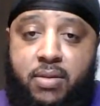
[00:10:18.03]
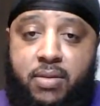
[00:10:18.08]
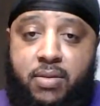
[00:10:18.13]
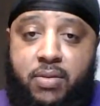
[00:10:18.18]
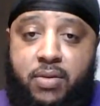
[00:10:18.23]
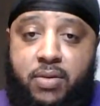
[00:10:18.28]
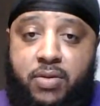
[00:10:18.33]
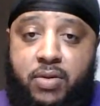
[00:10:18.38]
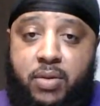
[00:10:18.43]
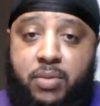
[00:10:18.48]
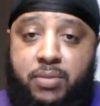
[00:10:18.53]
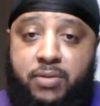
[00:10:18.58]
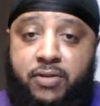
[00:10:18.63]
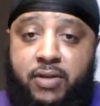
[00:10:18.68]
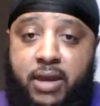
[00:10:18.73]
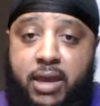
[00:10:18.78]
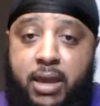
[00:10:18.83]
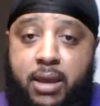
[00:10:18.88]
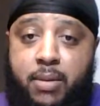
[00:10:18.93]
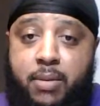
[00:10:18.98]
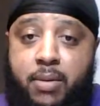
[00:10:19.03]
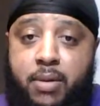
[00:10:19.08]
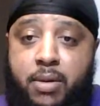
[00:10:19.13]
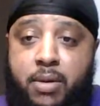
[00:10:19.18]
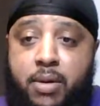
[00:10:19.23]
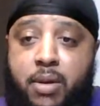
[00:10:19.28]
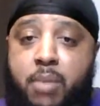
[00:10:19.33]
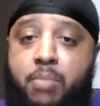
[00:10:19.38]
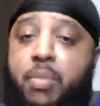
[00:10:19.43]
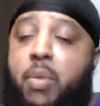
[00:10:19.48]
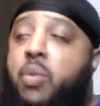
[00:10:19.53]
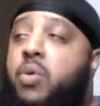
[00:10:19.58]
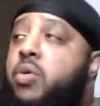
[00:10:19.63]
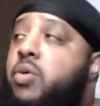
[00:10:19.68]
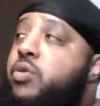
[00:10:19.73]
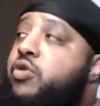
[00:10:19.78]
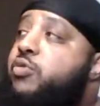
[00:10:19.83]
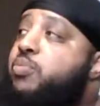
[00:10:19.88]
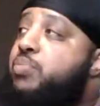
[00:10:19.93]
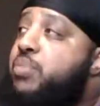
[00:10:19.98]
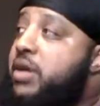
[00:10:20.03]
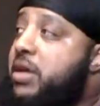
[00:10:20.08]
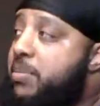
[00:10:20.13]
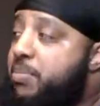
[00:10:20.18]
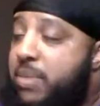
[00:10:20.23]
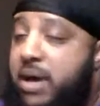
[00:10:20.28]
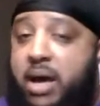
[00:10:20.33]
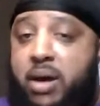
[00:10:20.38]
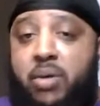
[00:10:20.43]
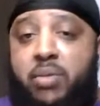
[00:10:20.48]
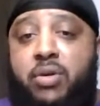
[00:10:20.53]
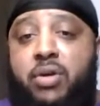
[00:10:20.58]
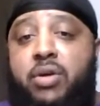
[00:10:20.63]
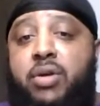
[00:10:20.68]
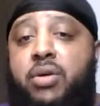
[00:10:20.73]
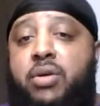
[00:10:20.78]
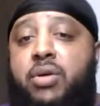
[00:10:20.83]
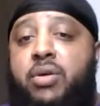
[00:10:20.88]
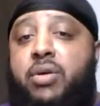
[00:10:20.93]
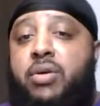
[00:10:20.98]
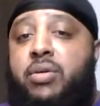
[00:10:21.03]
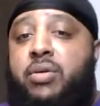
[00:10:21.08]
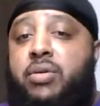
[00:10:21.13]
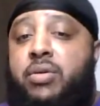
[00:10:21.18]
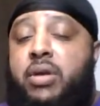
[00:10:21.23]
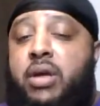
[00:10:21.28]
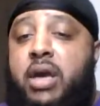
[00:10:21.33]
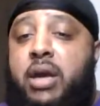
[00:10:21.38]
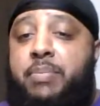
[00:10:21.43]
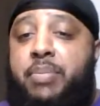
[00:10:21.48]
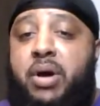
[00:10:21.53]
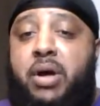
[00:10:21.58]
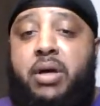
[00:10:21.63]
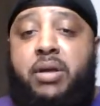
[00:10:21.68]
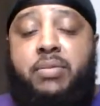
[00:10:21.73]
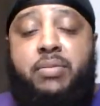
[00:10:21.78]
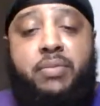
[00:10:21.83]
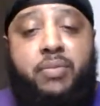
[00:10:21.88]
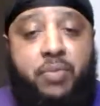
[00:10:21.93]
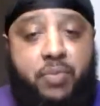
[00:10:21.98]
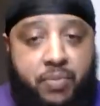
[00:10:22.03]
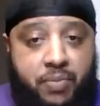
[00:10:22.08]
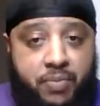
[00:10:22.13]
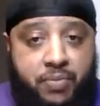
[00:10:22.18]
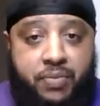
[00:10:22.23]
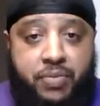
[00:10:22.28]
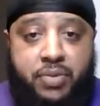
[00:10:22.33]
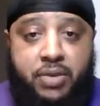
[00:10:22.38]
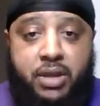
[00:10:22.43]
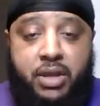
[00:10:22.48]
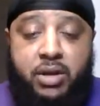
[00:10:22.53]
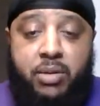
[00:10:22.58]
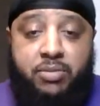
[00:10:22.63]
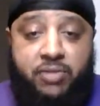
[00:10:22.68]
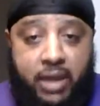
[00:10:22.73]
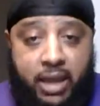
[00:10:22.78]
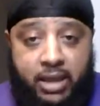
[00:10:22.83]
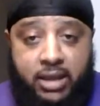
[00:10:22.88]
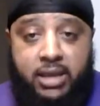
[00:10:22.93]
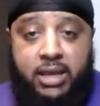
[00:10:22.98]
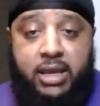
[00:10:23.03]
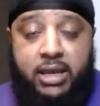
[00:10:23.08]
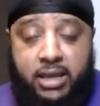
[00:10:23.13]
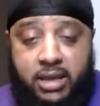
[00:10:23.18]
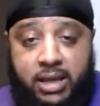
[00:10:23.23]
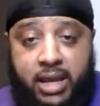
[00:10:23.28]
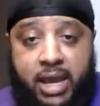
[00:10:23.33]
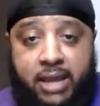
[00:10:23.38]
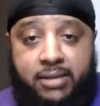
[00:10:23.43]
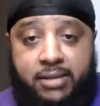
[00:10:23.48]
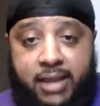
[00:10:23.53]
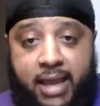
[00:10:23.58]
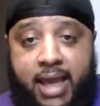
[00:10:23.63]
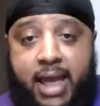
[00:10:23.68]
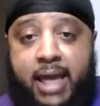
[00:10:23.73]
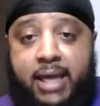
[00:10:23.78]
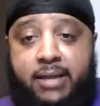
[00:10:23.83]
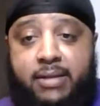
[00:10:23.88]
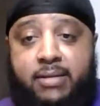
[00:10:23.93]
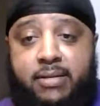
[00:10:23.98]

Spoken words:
You know what I'm saying? But we won't speak about it. But you know what I'm saying? You got that.